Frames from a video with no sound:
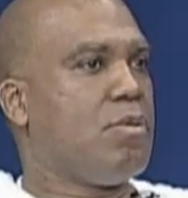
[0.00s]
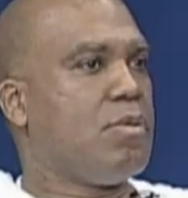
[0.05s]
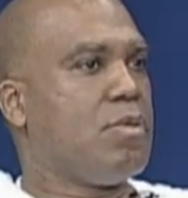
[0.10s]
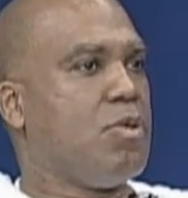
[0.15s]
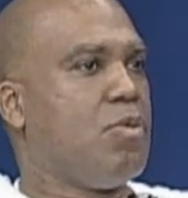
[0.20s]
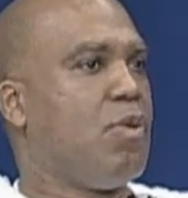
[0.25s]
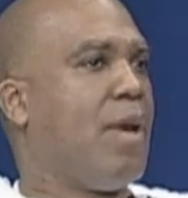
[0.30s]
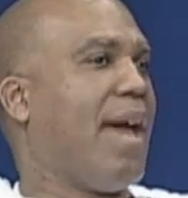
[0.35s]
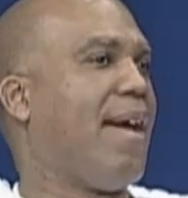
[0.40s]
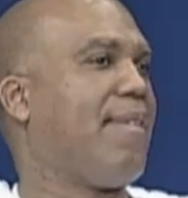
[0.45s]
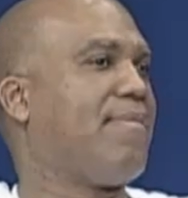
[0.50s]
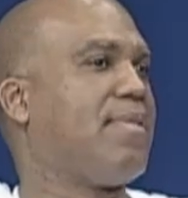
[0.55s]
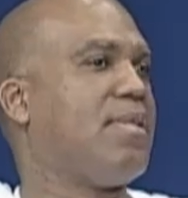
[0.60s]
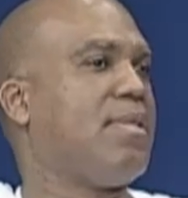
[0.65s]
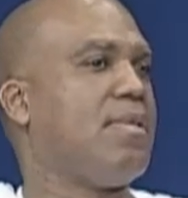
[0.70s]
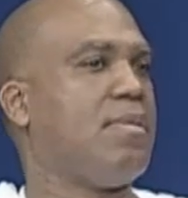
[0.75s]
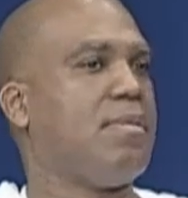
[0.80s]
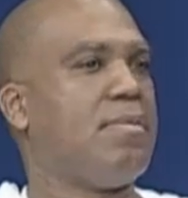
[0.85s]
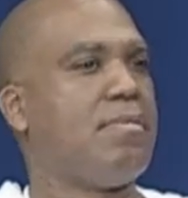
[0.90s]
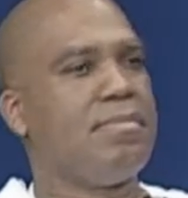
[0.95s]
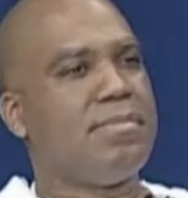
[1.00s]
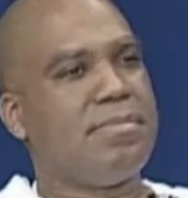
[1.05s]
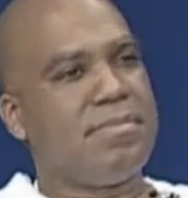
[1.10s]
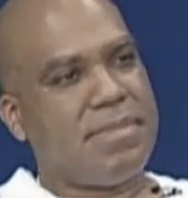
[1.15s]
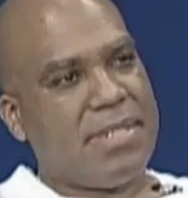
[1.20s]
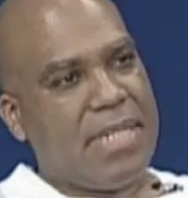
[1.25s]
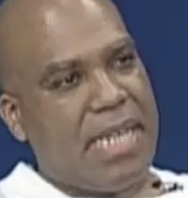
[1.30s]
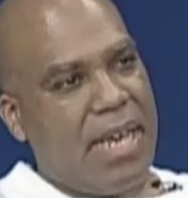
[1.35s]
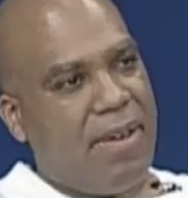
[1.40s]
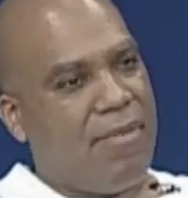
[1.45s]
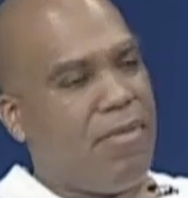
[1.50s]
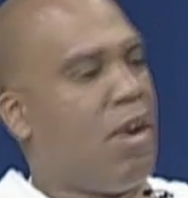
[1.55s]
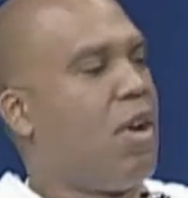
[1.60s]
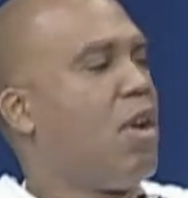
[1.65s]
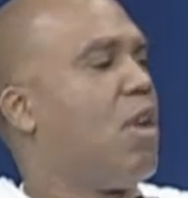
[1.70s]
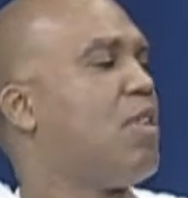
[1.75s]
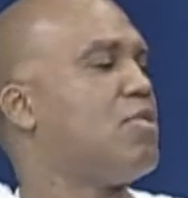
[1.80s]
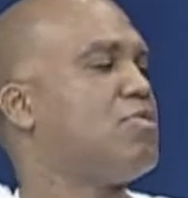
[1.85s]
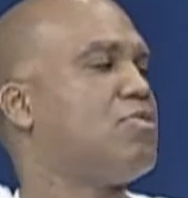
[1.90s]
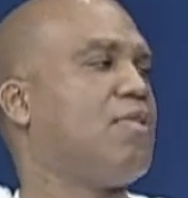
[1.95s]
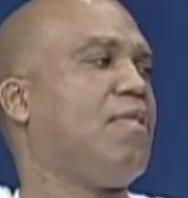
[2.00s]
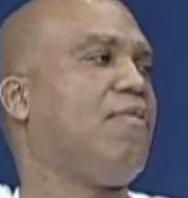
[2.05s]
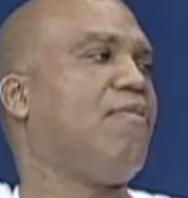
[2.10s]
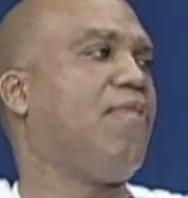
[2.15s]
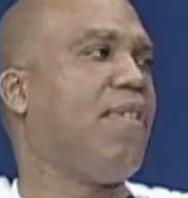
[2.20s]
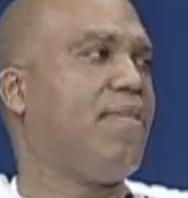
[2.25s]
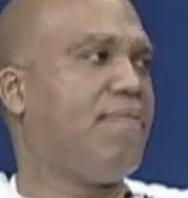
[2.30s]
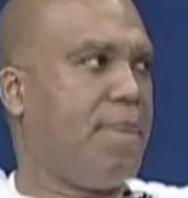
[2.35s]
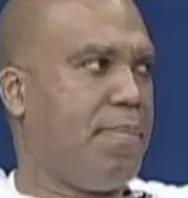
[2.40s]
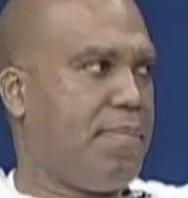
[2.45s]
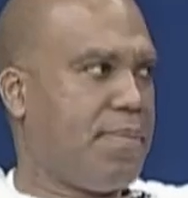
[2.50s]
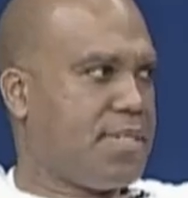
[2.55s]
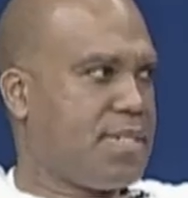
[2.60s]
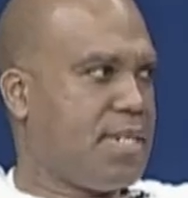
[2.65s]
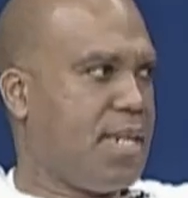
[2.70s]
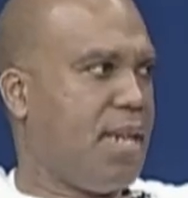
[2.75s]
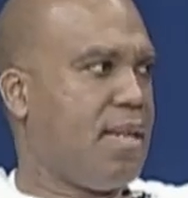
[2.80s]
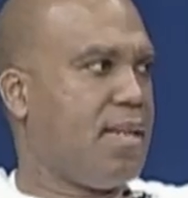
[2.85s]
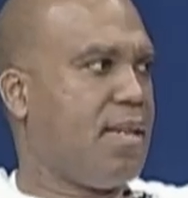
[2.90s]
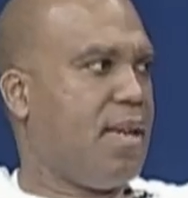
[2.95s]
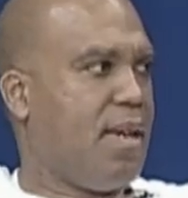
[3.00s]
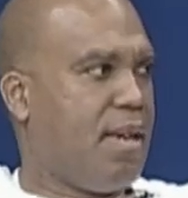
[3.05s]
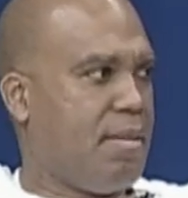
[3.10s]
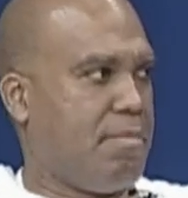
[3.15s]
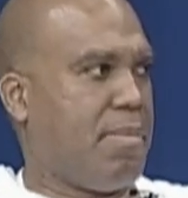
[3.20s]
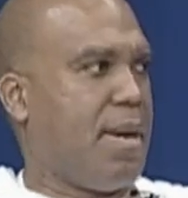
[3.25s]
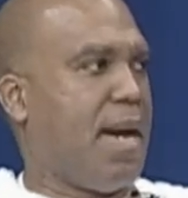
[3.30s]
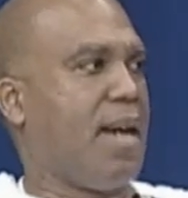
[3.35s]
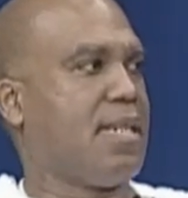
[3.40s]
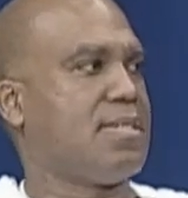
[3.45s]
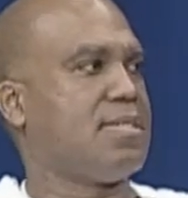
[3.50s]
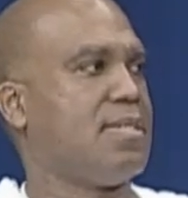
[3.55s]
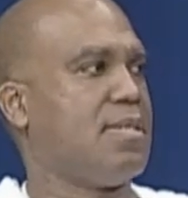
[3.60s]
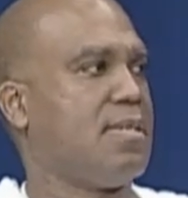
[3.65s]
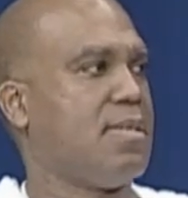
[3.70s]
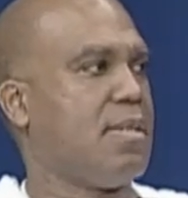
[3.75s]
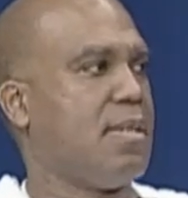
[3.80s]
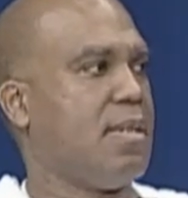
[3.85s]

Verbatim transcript: you have to give 150% in boxing.